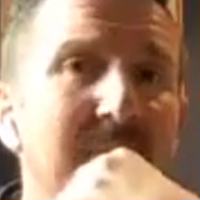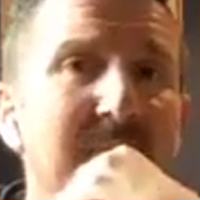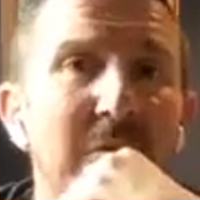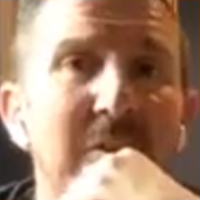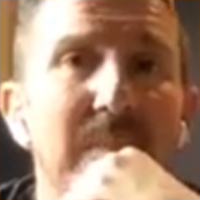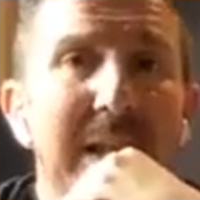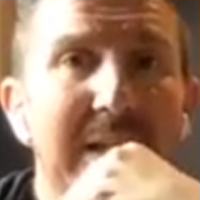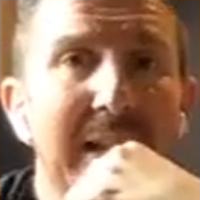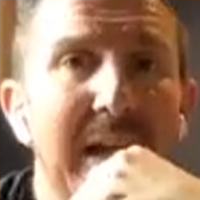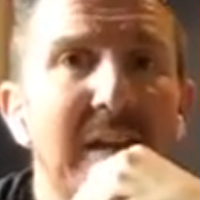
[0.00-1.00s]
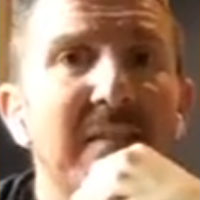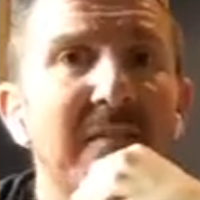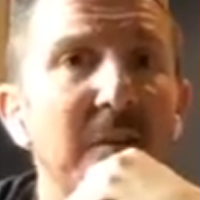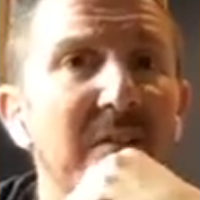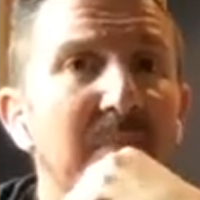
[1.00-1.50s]
something with bent legs,
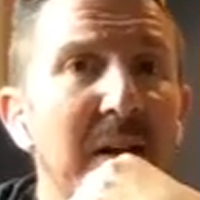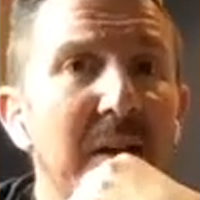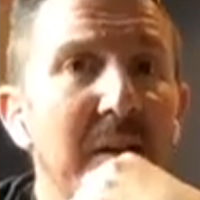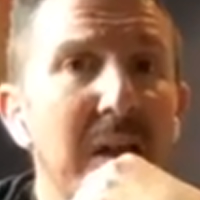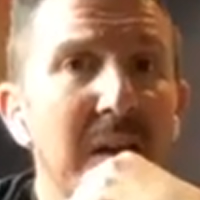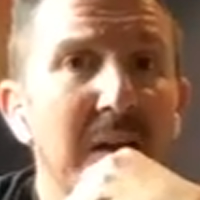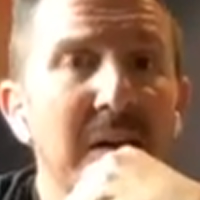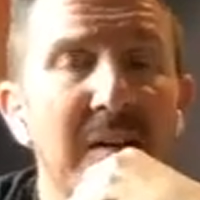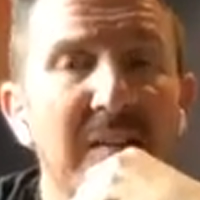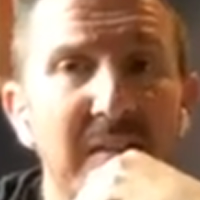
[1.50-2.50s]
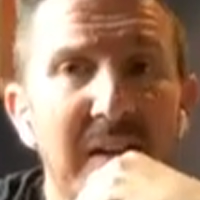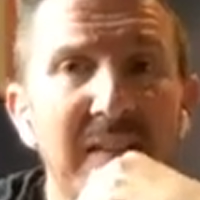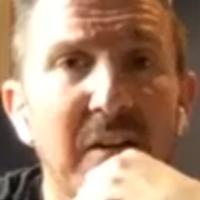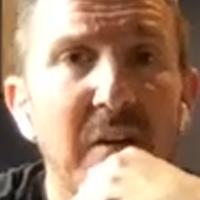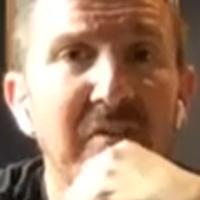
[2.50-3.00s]
feels better here, so
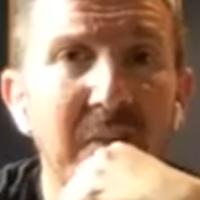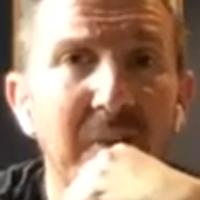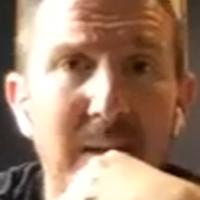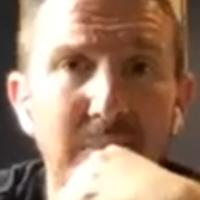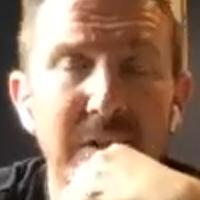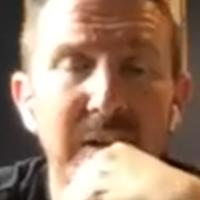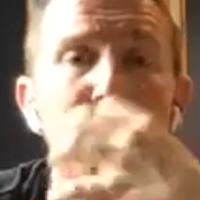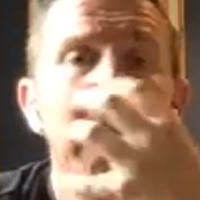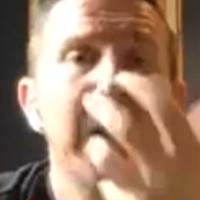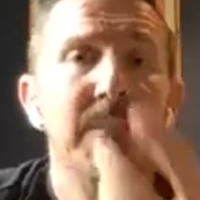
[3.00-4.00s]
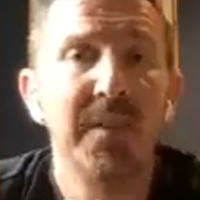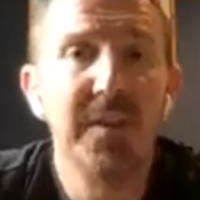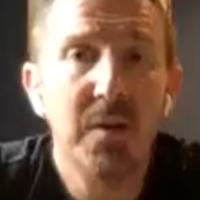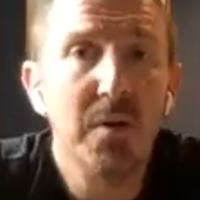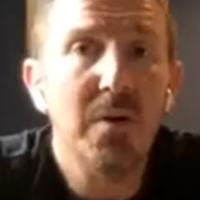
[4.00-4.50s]
that's also an option.
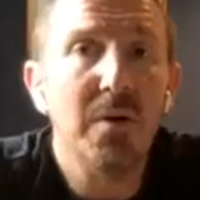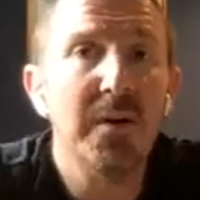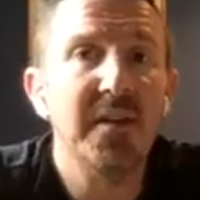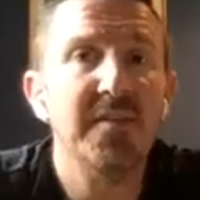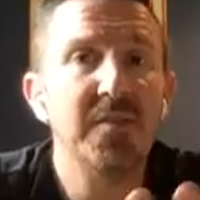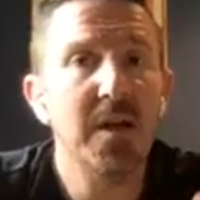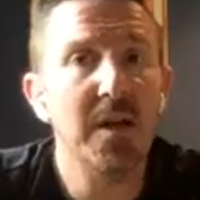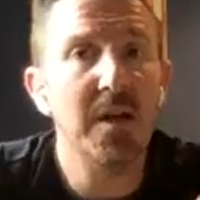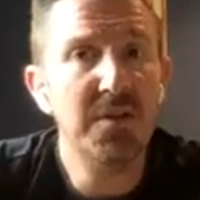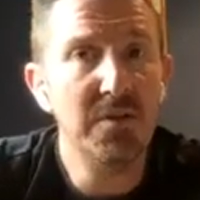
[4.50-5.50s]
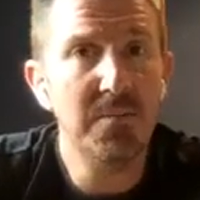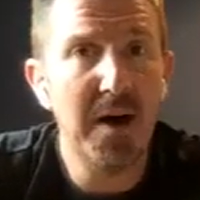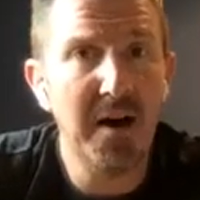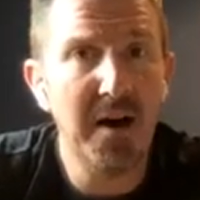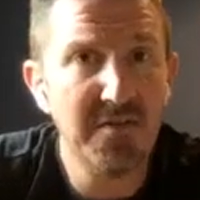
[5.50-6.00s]
But the goal is to come into a
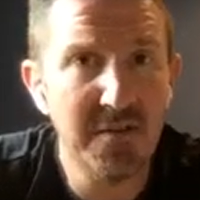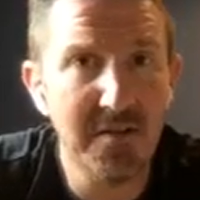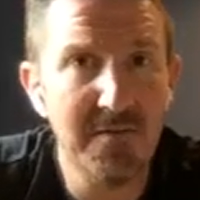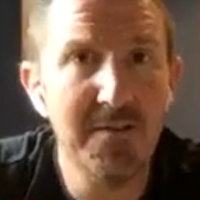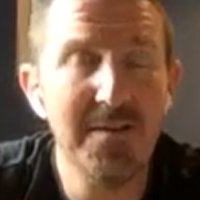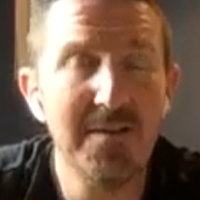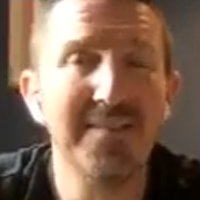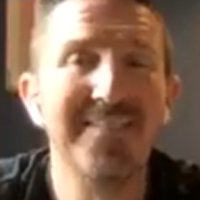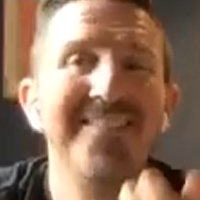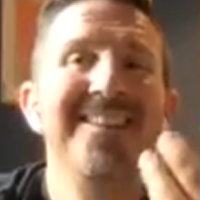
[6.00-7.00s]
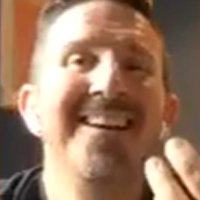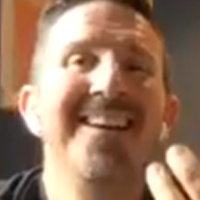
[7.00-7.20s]
posture that feels